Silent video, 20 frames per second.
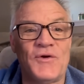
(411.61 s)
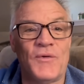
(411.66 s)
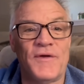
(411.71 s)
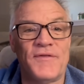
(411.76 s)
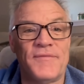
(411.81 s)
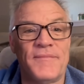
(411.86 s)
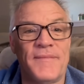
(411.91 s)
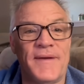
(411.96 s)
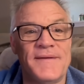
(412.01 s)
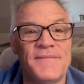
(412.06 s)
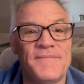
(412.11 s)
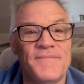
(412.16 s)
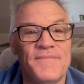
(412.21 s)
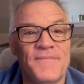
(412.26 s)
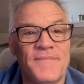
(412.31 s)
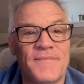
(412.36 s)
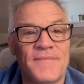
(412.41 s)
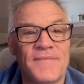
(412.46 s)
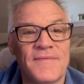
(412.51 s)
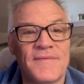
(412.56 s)
with me.
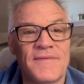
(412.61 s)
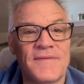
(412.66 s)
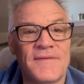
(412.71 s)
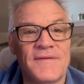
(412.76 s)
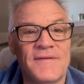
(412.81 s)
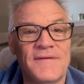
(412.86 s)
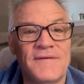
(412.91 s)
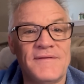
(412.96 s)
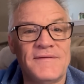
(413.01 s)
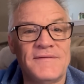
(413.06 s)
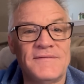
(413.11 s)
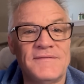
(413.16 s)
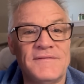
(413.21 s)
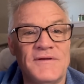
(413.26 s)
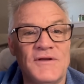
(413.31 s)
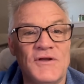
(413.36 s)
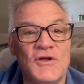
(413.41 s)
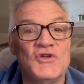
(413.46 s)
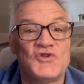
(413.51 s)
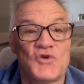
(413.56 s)

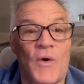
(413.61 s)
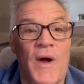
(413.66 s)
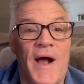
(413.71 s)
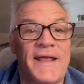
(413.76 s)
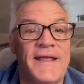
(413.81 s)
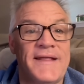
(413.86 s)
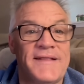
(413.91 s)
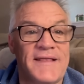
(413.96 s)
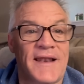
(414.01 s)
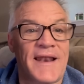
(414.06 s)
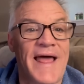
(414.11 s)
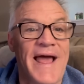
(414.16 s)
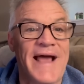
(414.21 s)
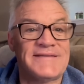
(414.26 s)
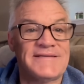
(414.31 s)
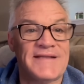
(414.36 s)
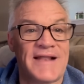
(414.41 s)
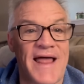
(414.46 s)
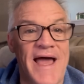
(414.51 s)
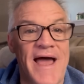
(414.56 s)
So I get the
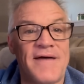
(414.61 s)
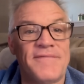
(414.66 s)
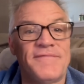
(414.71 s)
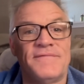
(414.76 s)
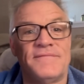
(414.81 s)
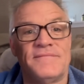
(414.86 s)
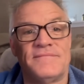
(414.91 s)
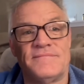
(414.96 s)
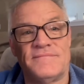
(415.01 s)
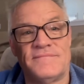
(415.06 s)
last laugh.